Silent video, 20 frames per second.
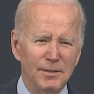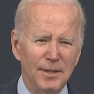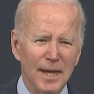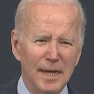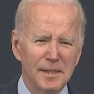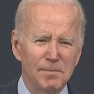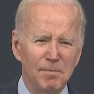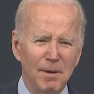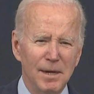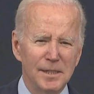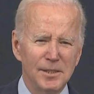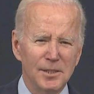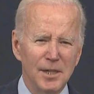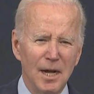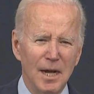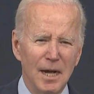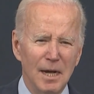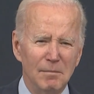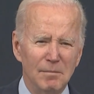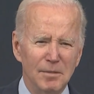That's my
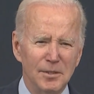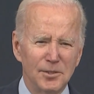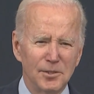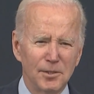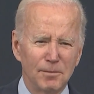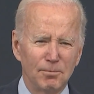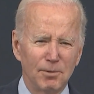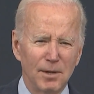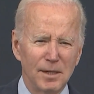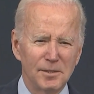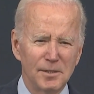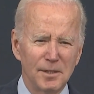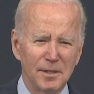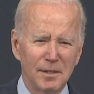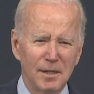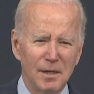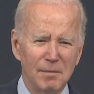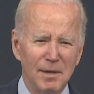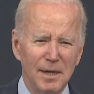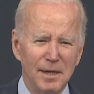job as your
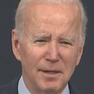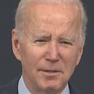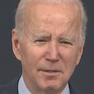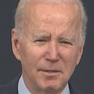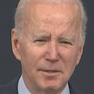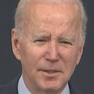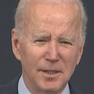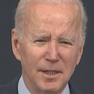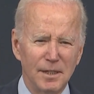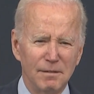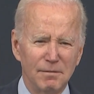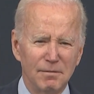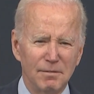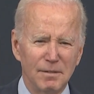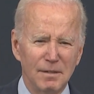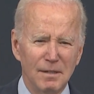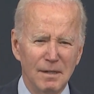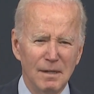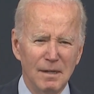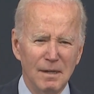president, commander in
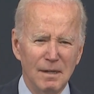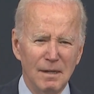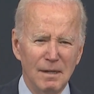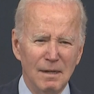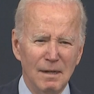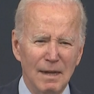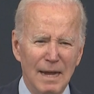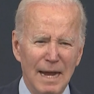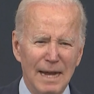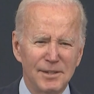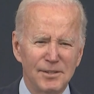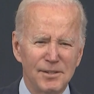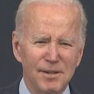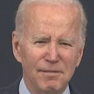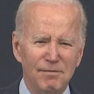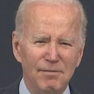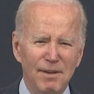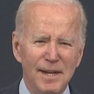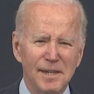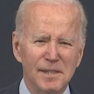chief. As
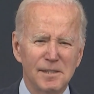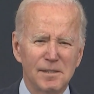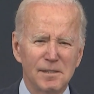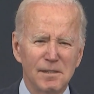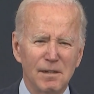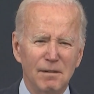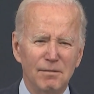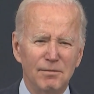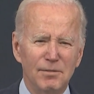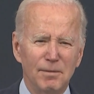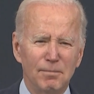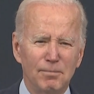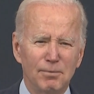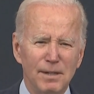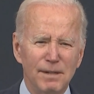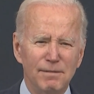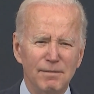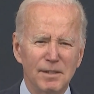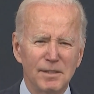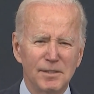the events of the
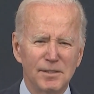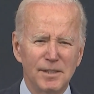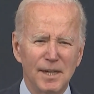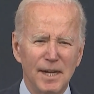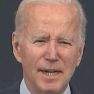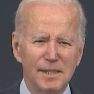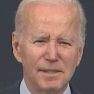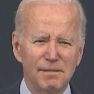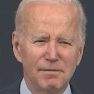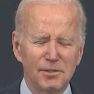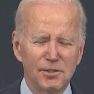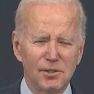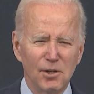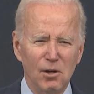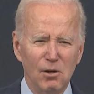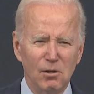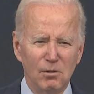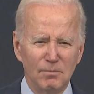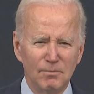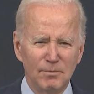previous days have
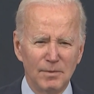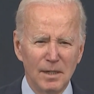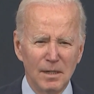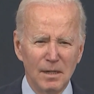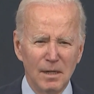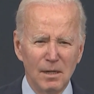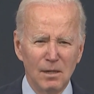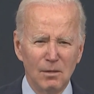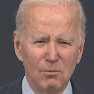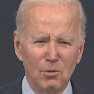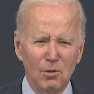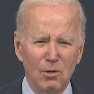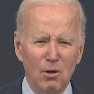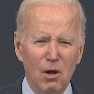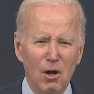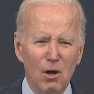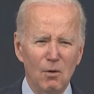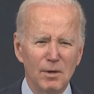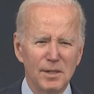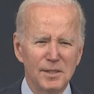shown, we'll
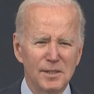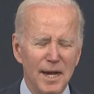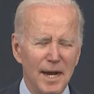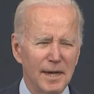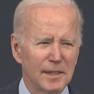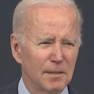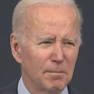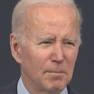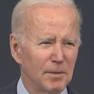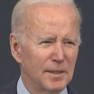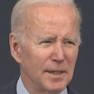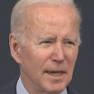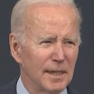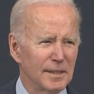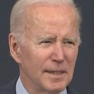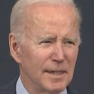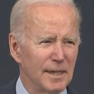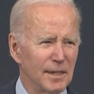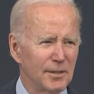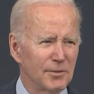always act to
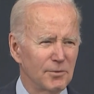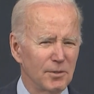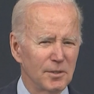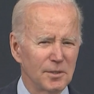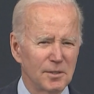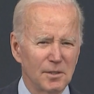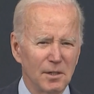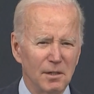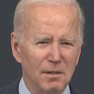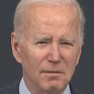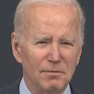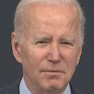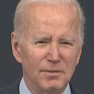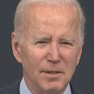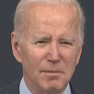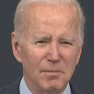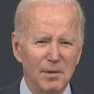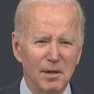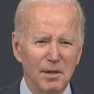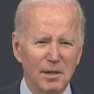protect the interest of
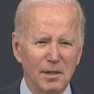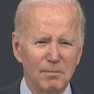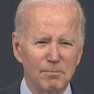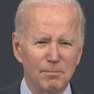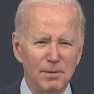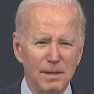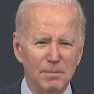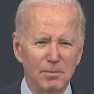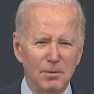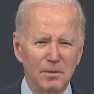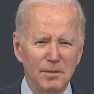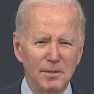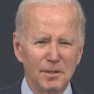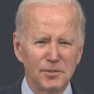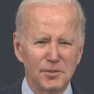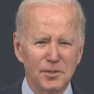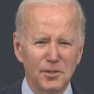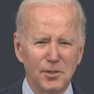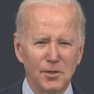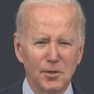the American people and
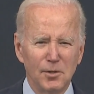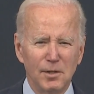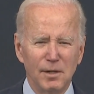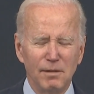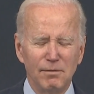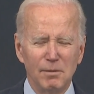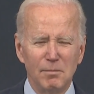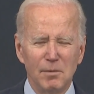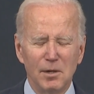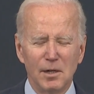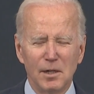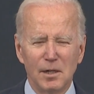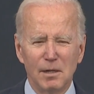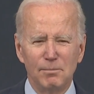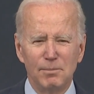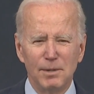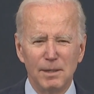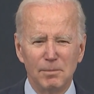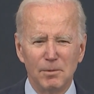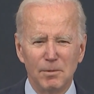the security of the
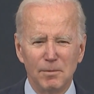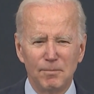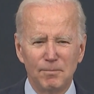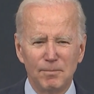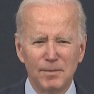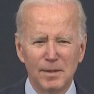American people.